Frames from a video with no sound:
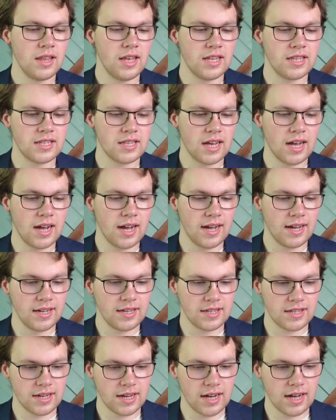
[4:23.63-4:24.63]
They
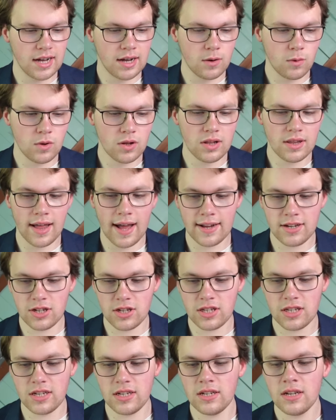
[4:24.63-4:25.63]
signed uh, Will
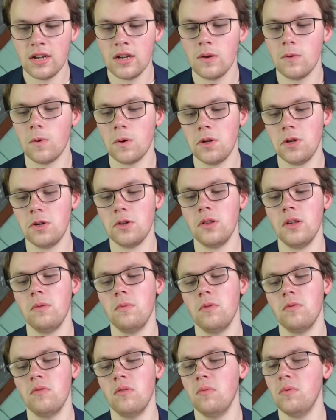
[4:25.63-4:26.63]
Lagesson, one-year league
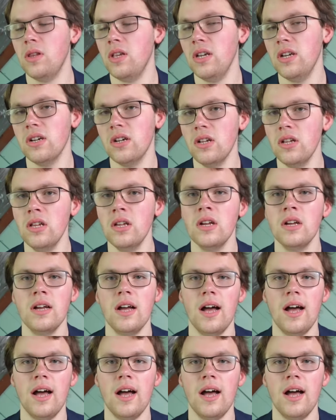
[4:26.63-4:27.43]
minimum deal.